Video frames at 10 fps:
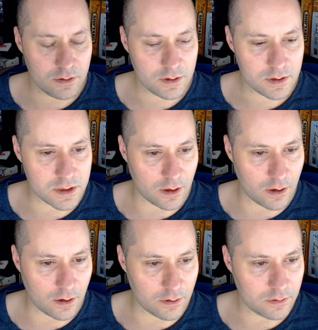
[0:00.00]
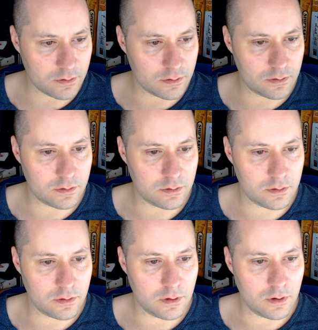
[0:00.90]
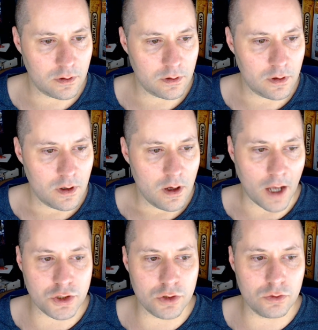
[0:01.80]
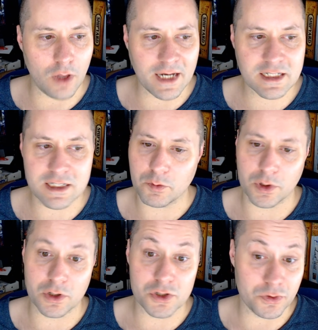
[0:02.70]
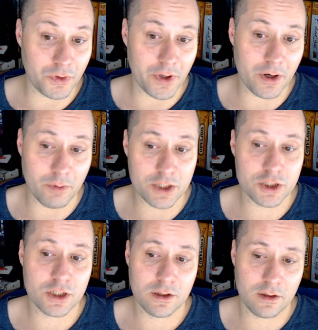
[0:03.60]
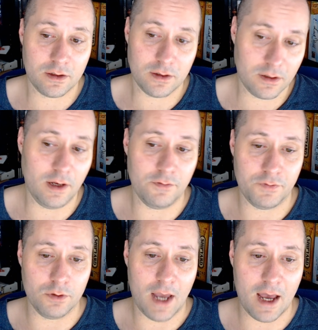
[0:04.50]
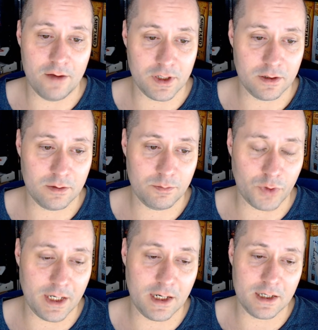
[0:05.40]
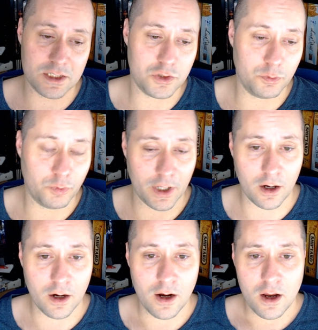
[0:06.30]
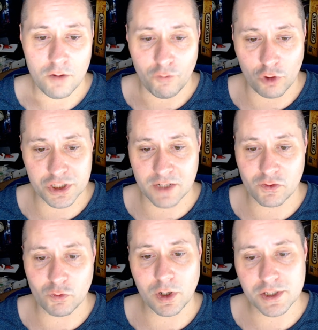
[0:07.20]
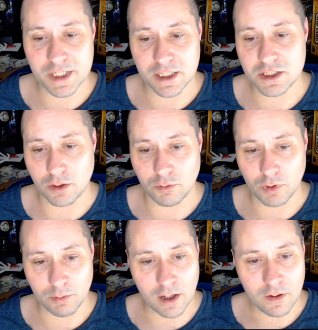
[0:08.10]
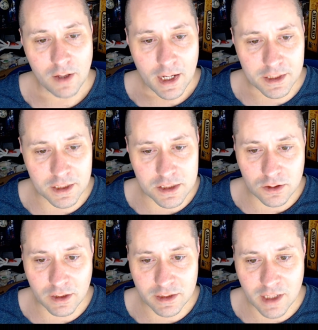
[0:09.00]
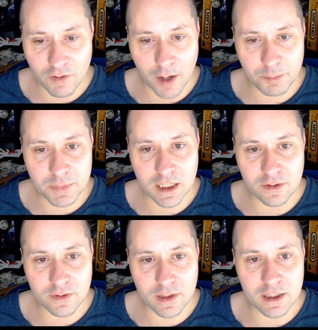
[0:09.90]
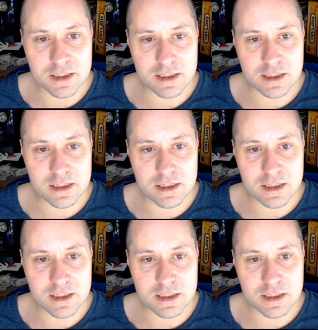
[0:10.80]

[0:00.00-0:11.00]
So I do like Seven Wonders Duel though, which if you haven't played it, 2-player version of Seven Wonders and it's done really well. It does look like they've updated this.